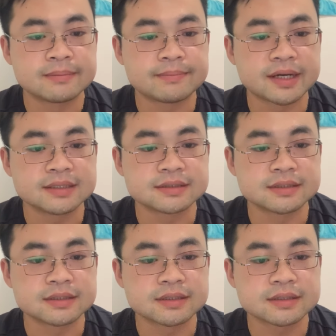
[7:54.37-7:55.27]
by
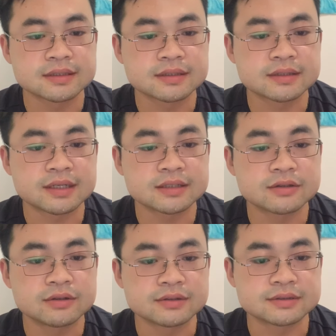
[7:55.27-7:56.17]
the
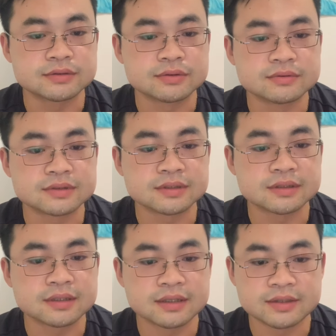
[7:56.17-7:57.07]
glucose to the
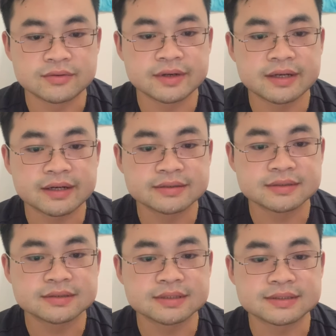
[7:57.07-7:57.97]
area under
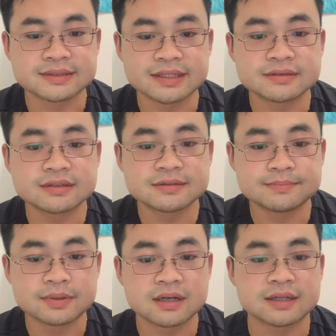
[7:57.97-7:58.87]
the standard
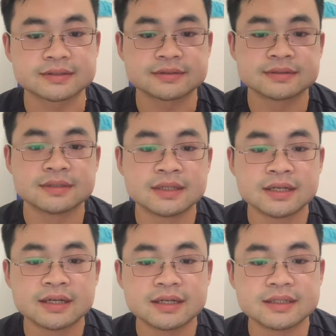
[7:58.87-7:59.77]
blood.
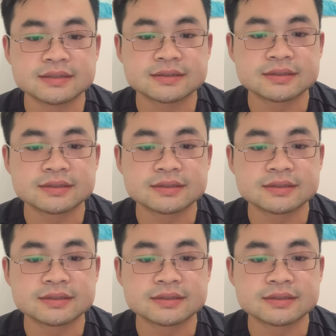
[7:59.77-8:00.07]
It